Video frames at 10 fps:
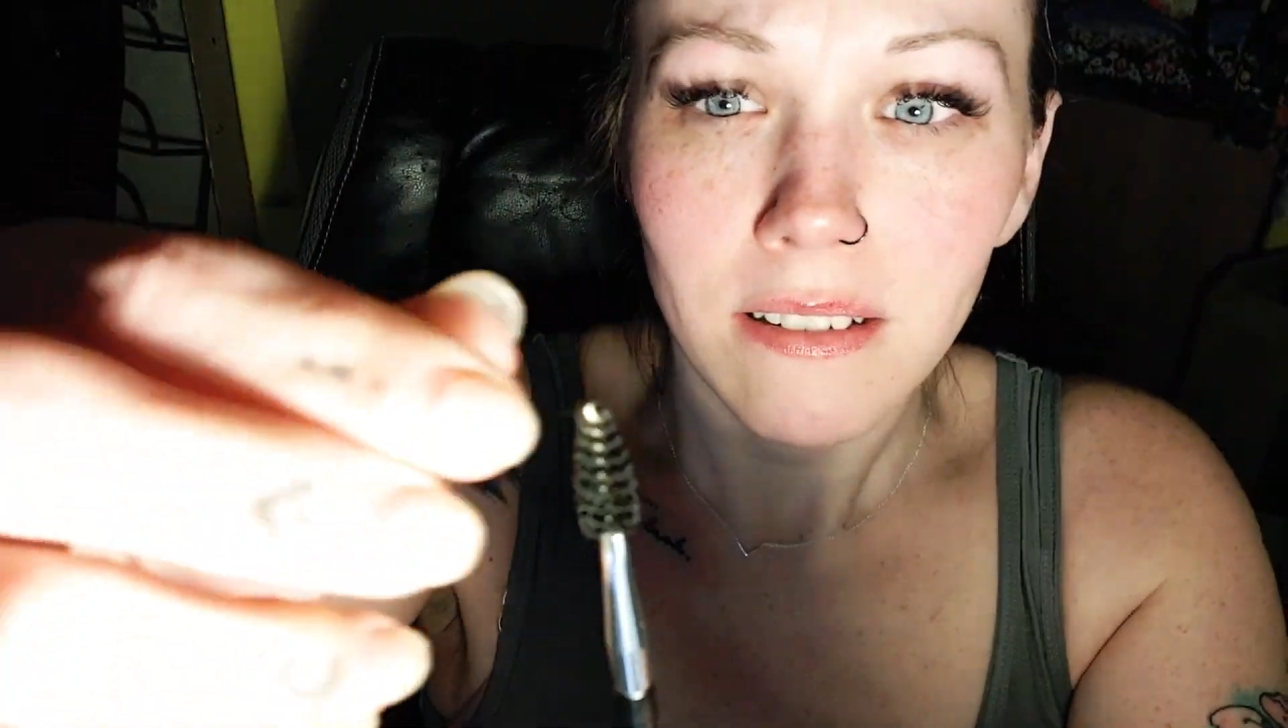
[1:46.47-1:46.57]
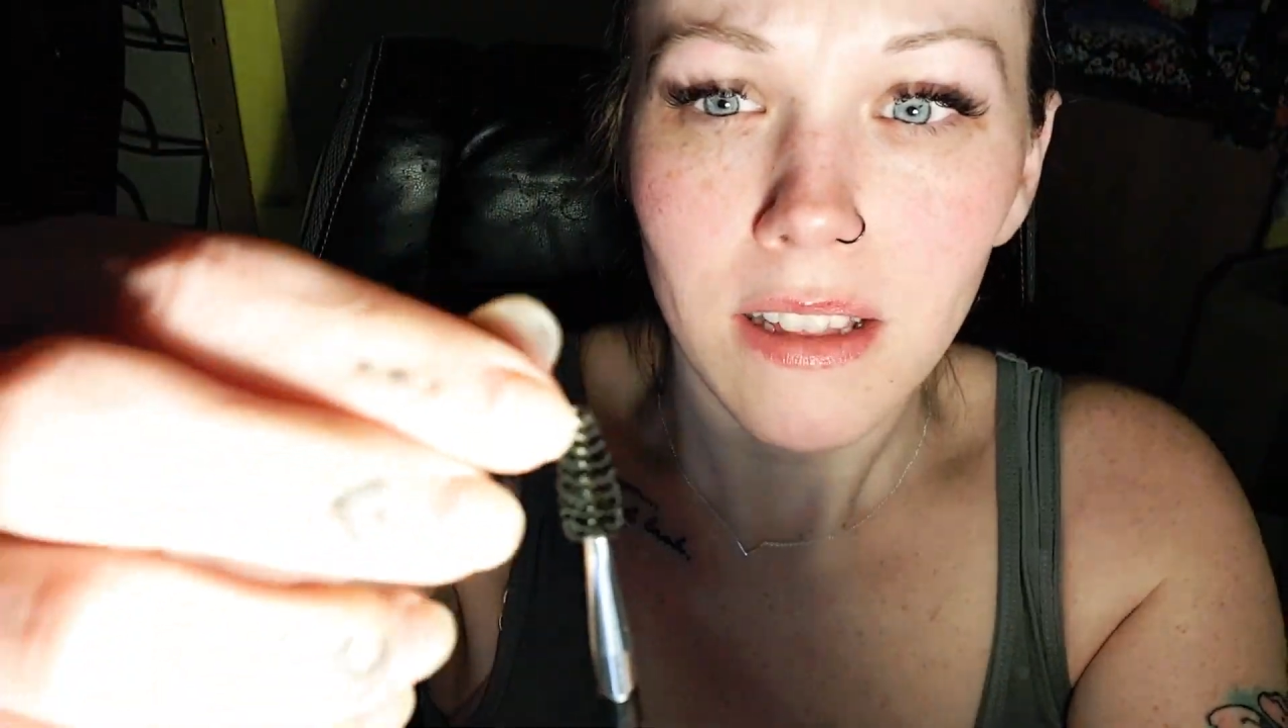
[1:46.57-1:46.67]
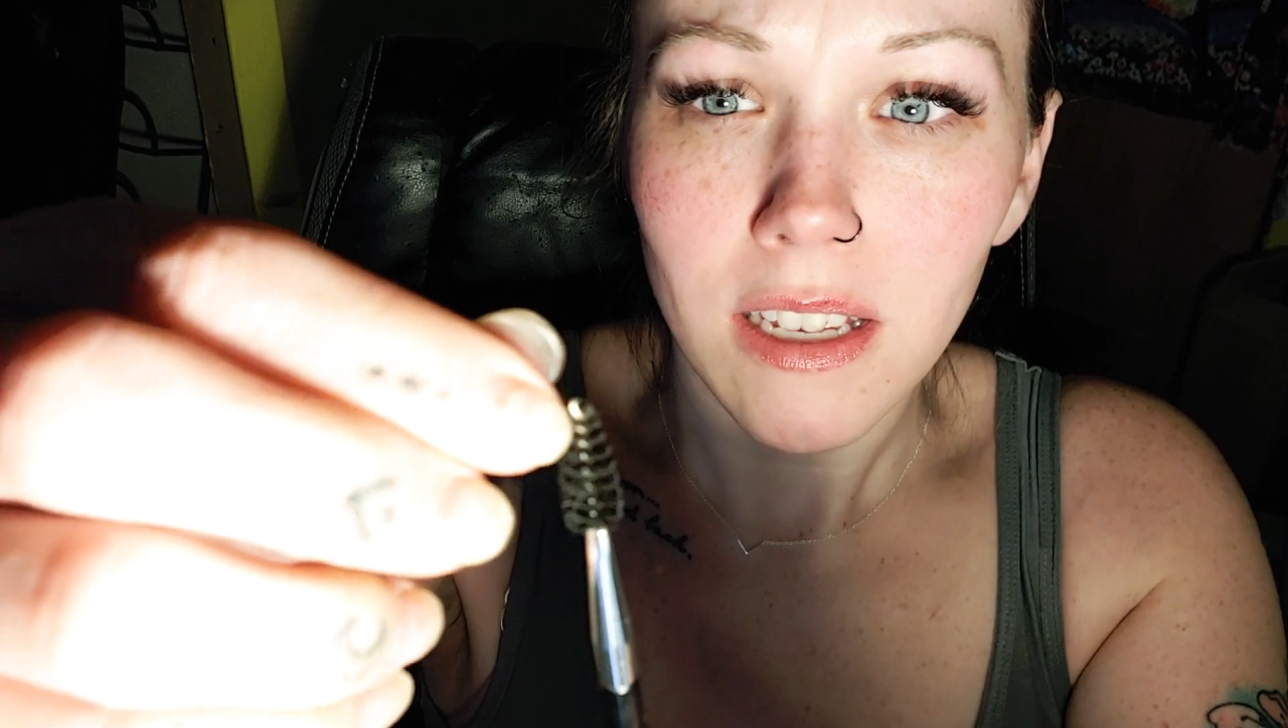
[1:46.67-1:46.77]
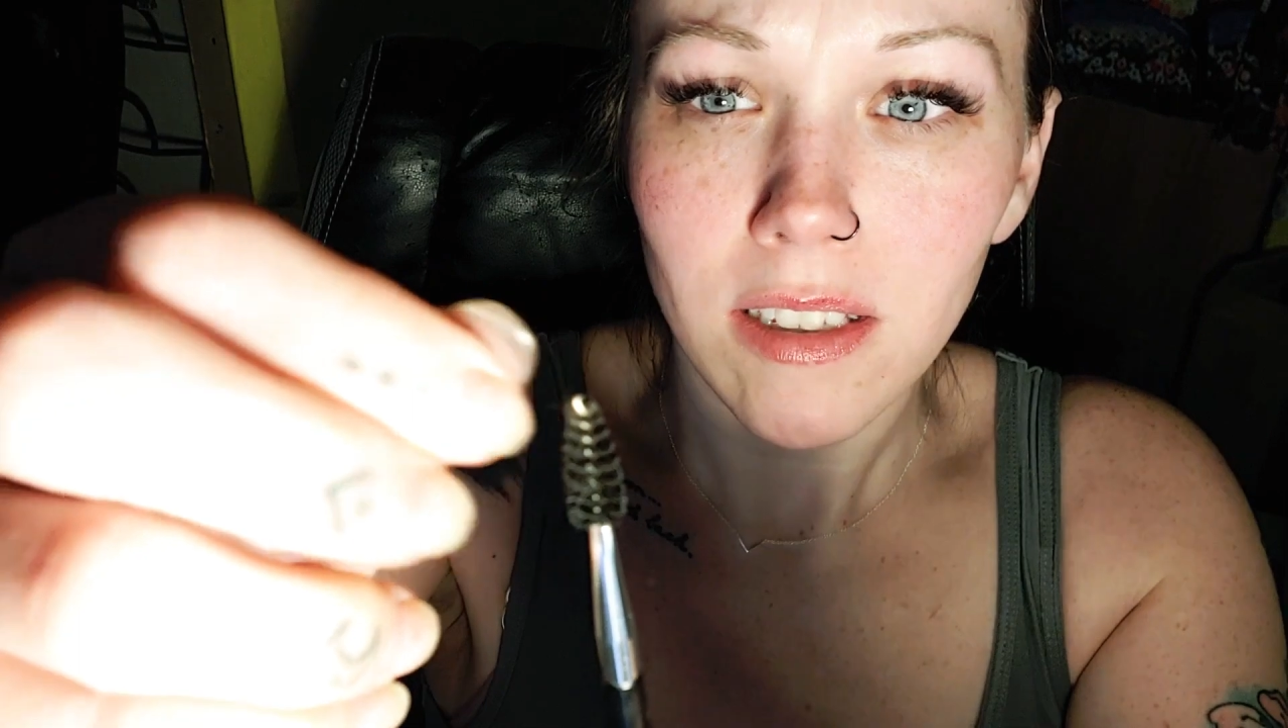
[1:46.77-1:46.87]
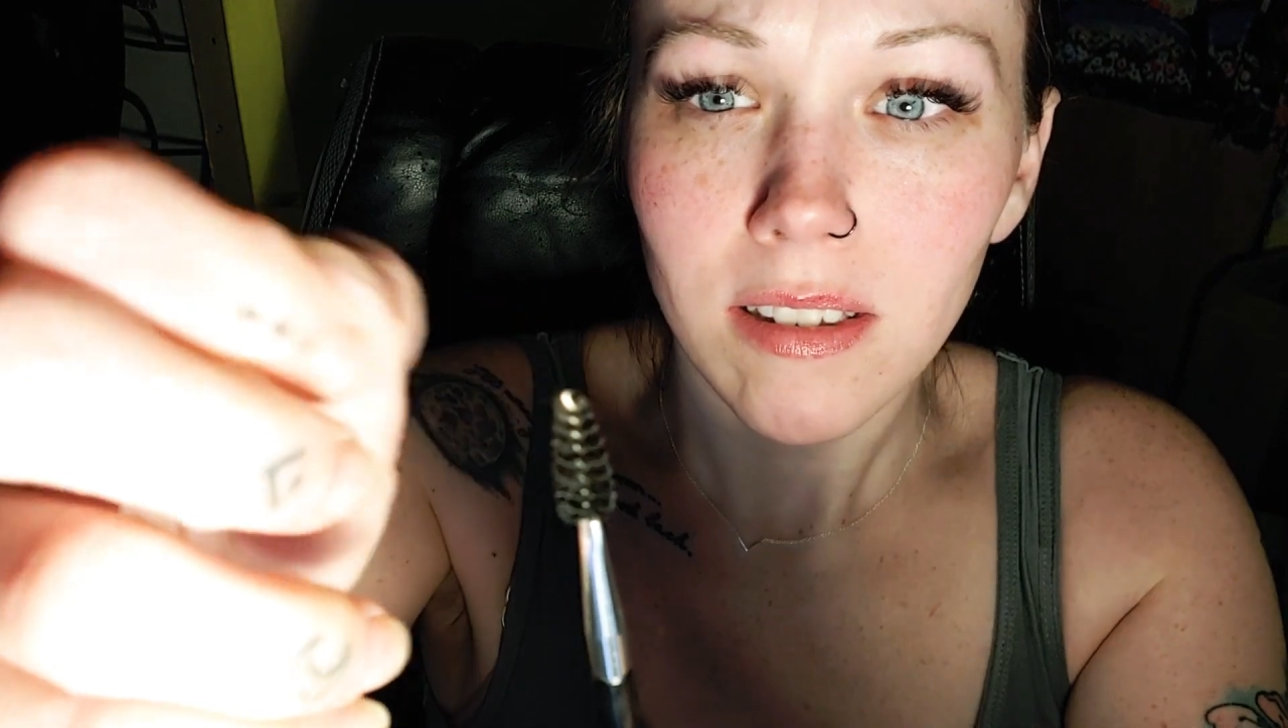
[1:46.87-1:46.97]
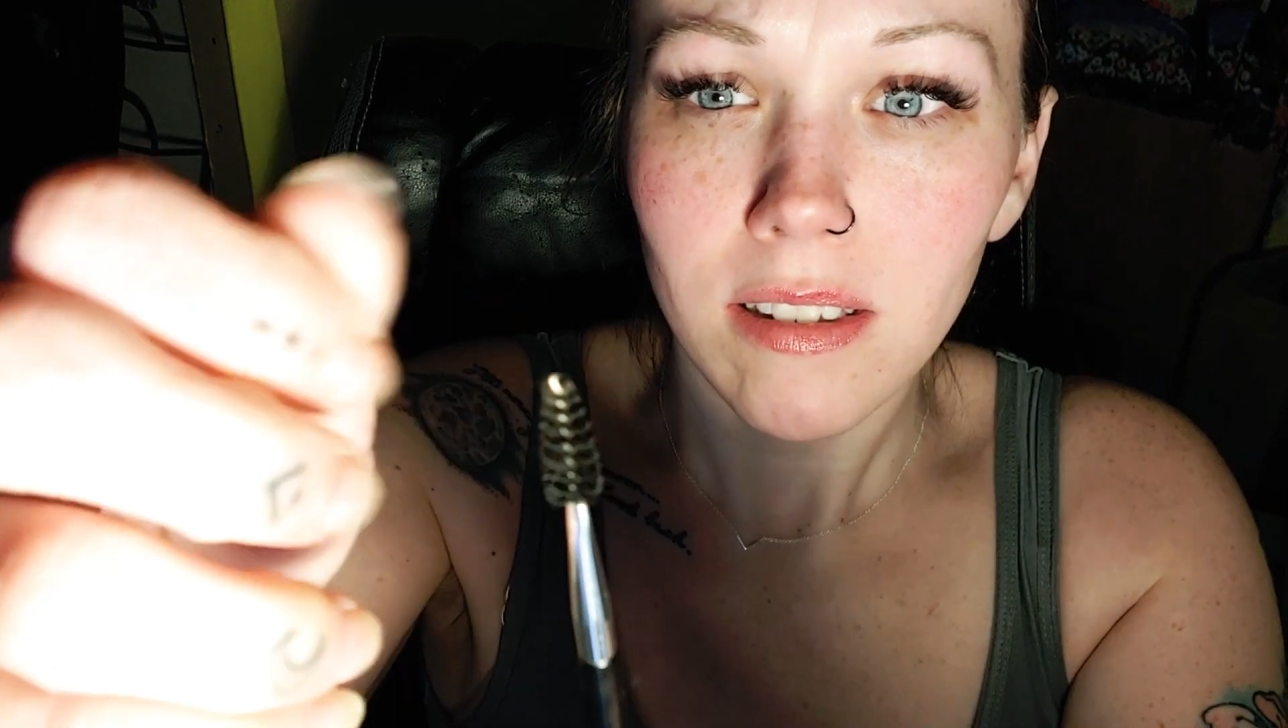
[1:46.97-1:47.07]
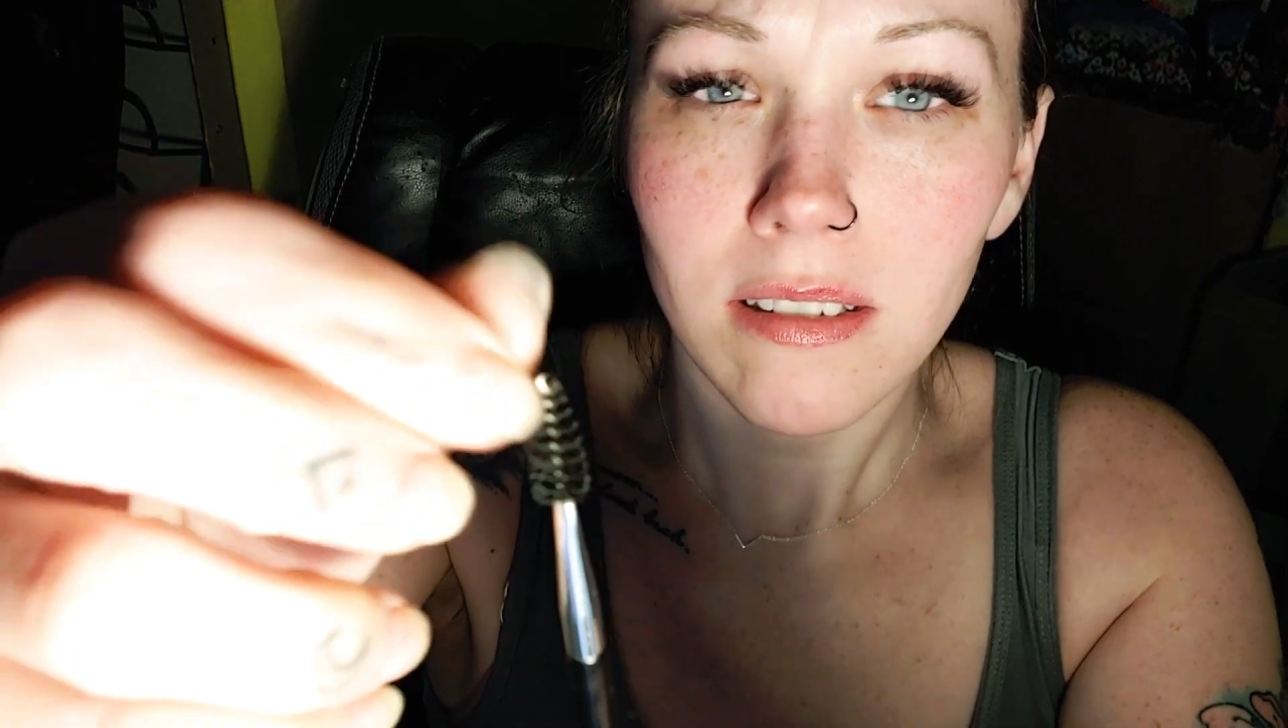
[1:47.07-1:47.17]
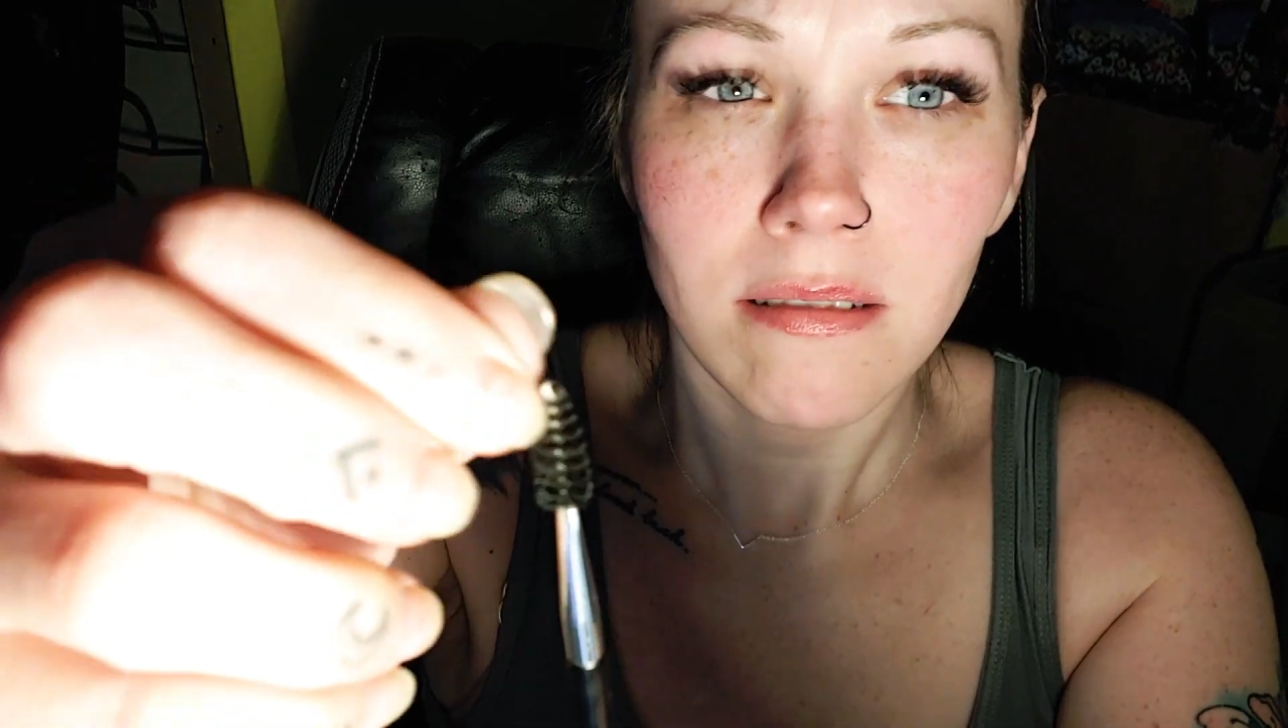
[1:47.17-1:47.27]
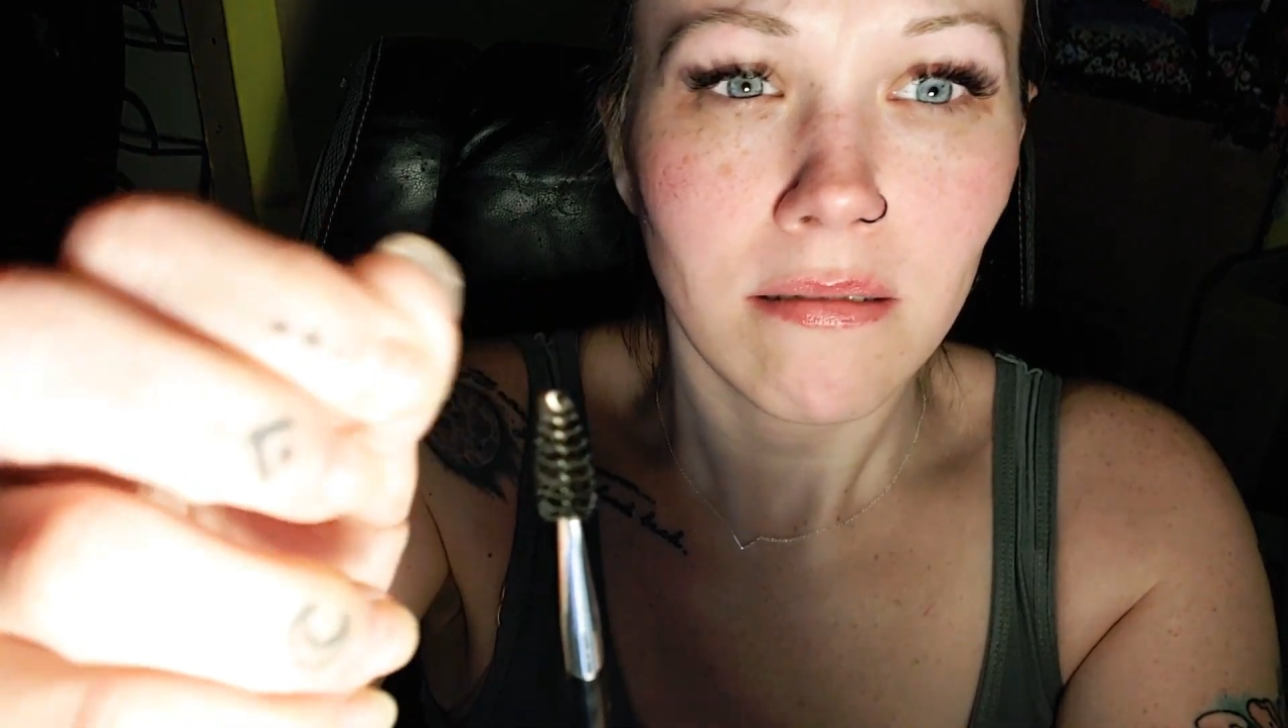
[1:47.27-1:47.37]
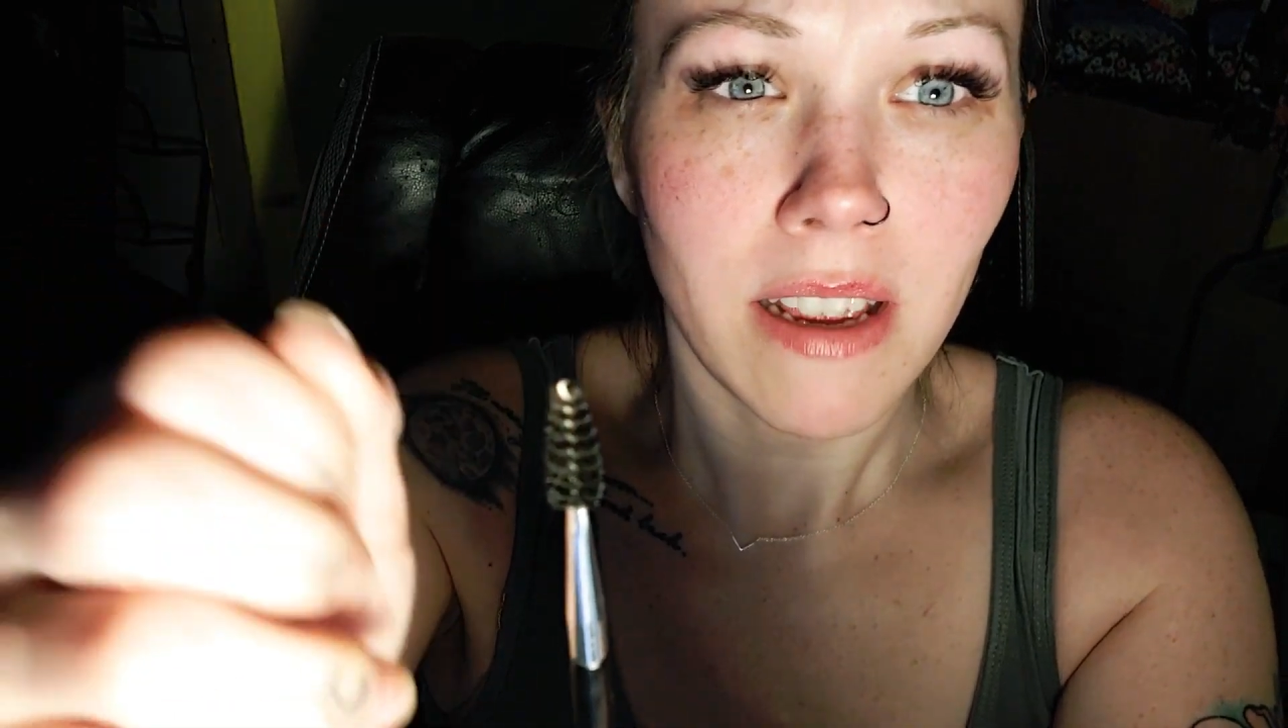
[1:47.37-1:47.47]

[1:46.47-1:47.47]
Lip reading: this